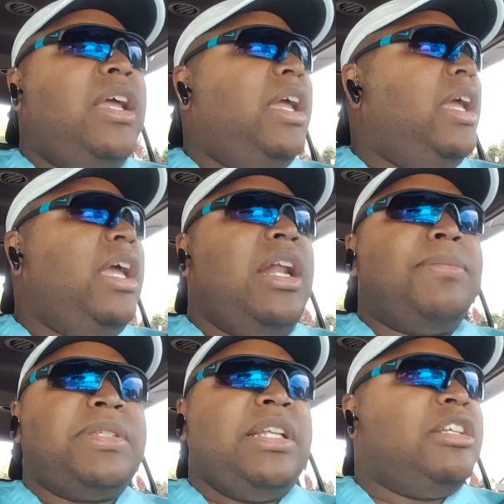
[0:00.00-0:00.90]
And I'm
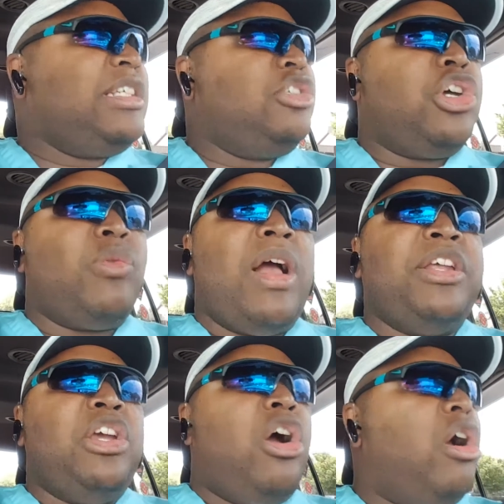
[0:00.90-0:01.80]
sitting there just looking around the
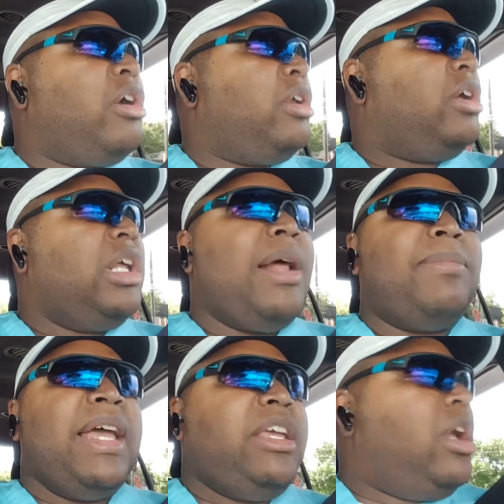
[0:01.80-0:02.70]
yard, and I'm
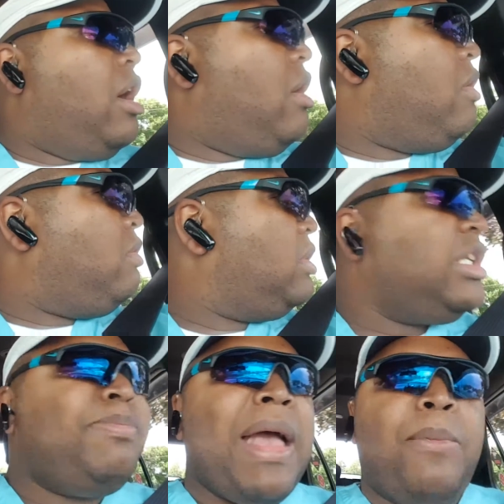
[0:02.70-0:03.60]
like, yo, this
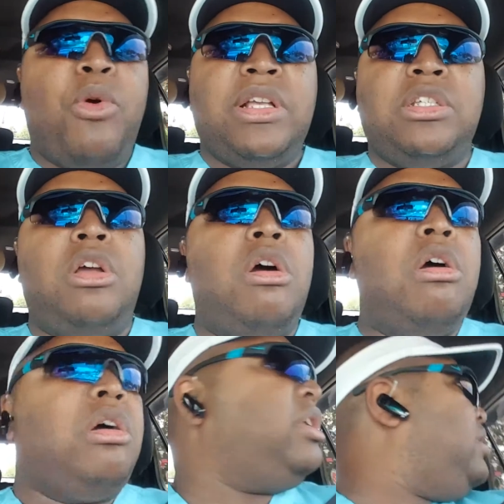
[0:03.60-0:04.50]
bad boy is gone.